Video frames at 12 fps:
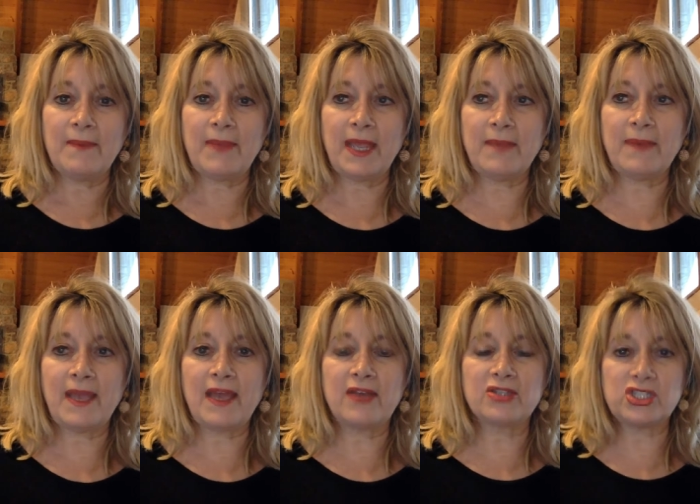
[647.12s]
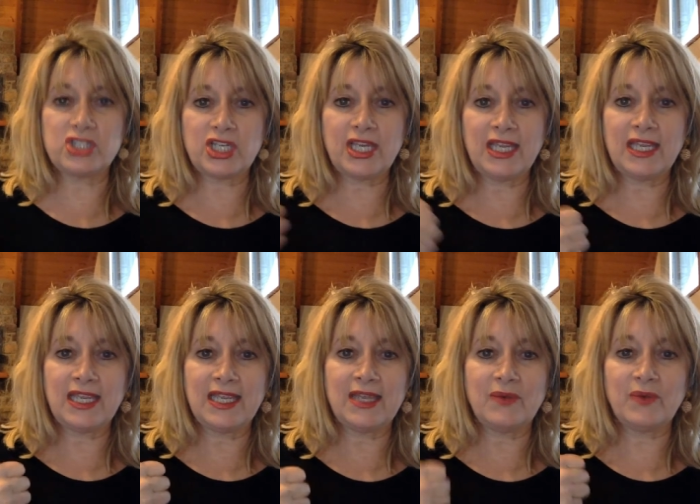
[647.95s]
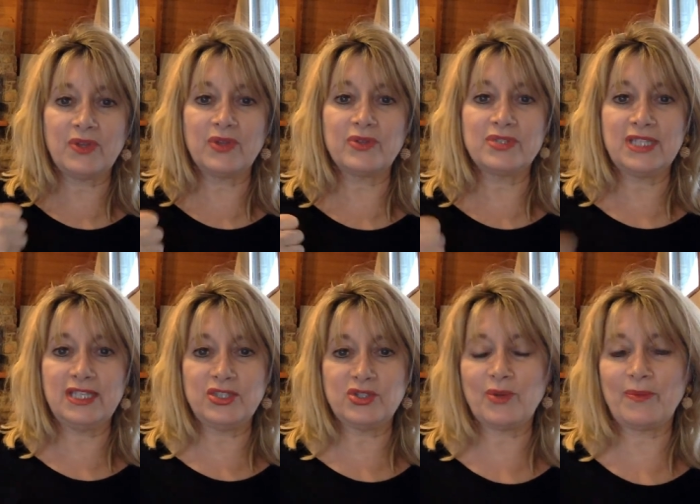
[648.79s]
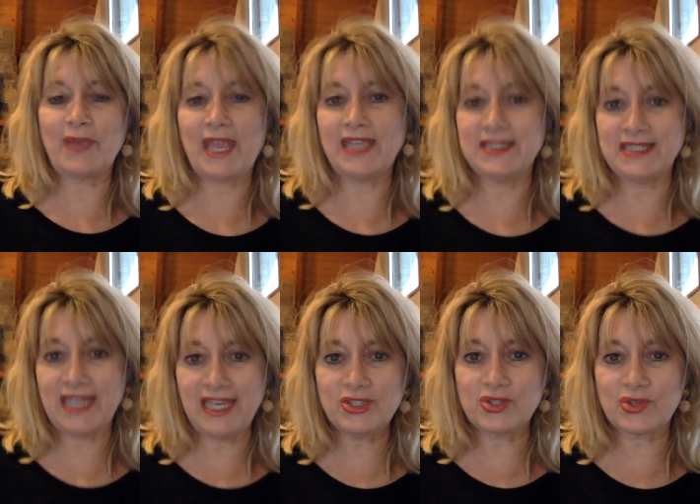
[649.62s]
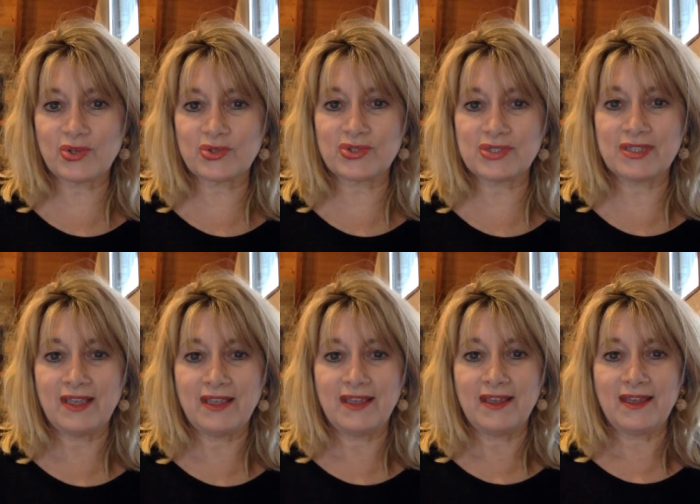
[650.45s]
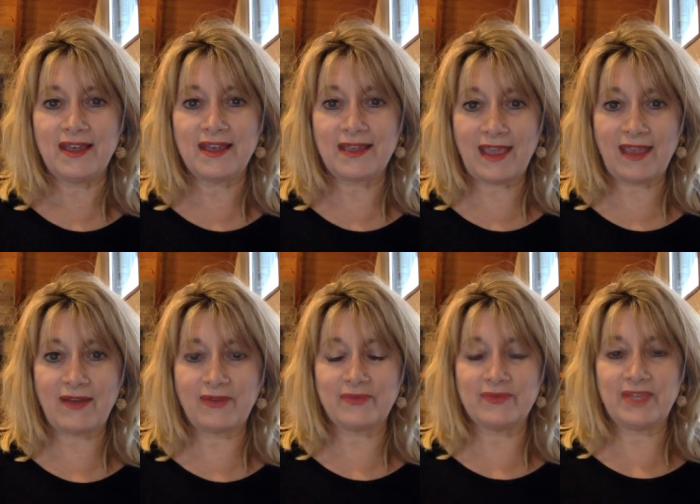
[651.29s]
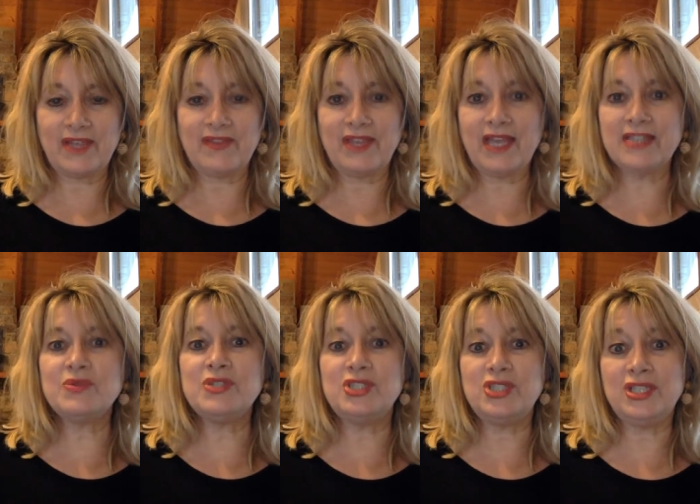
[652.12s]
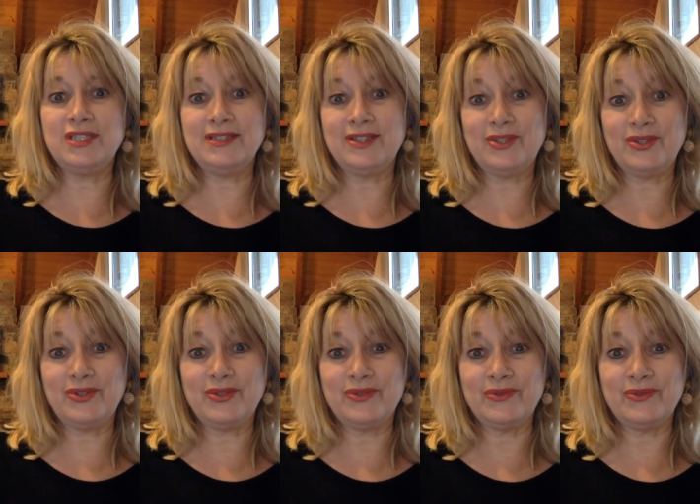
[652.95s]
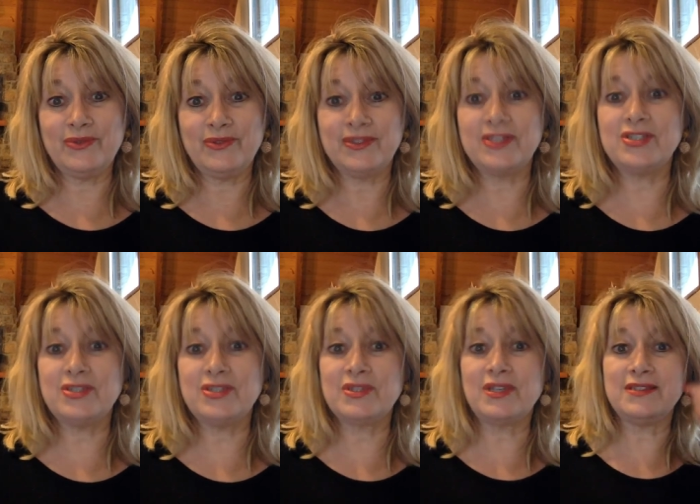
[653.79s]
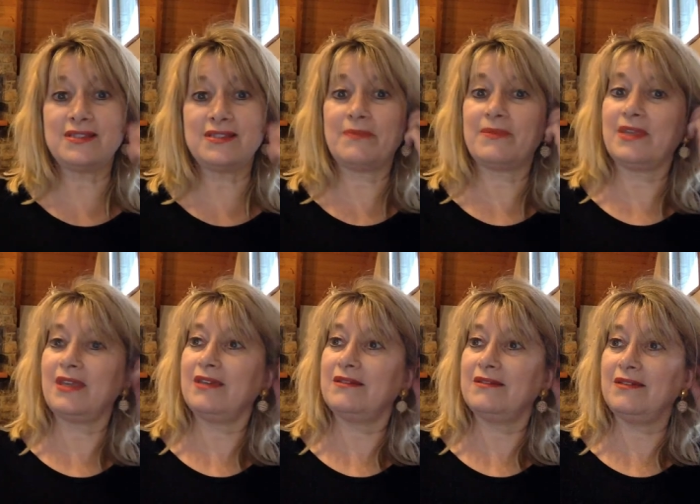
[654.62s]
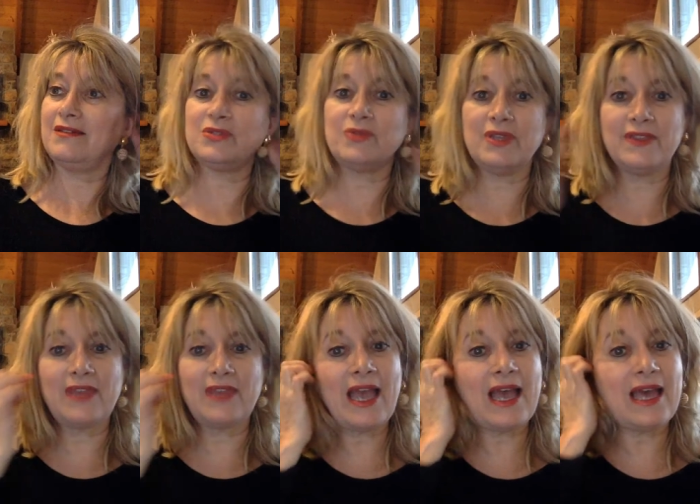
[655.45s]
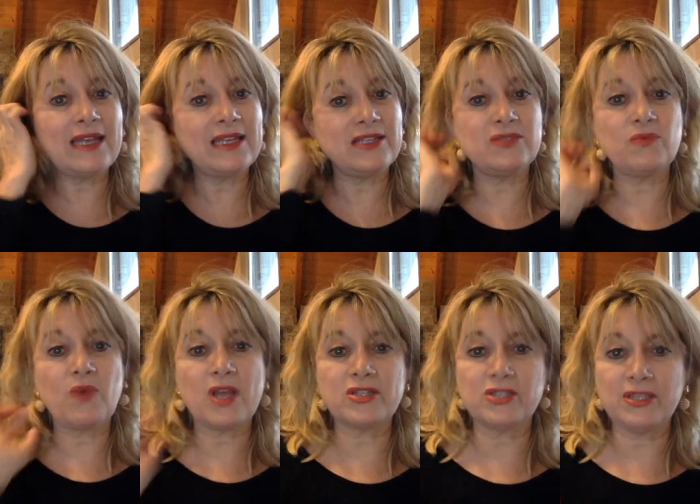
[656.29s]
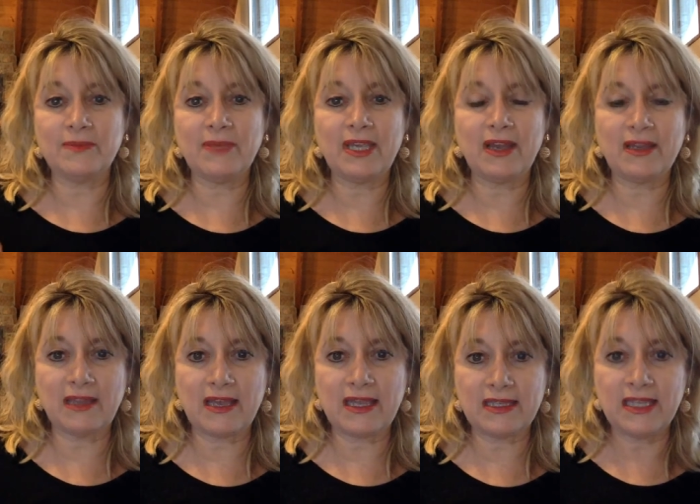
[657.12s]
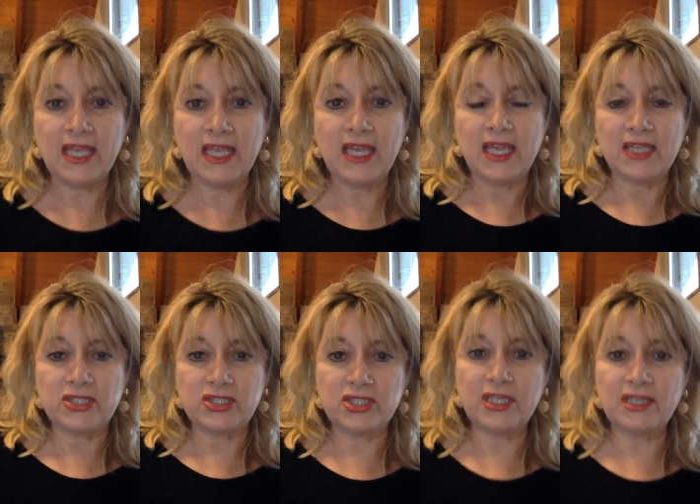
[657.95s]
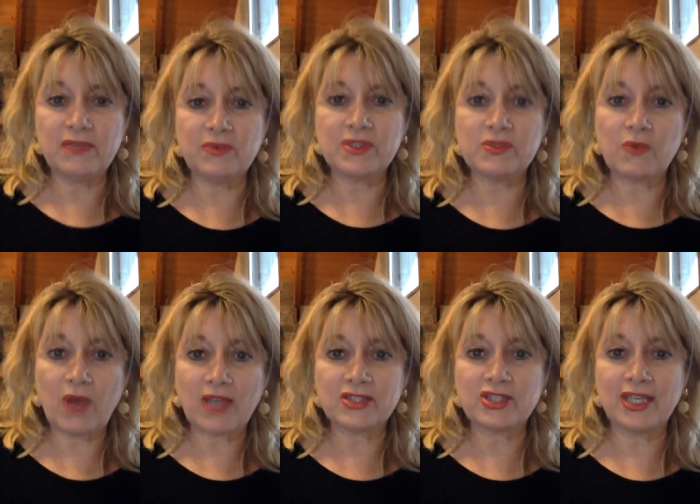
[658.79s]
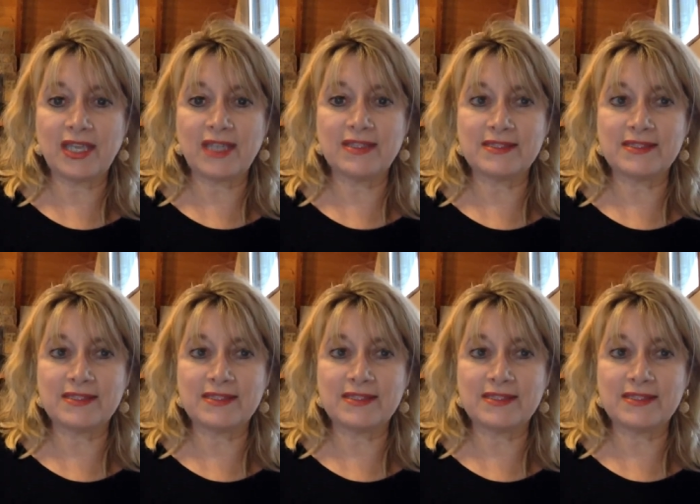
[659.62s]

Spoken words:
PayPal cha-ching with her Teacher Pay Teachers account. And that's when she knew that she was onto something. Between that and watching me online, she was watching and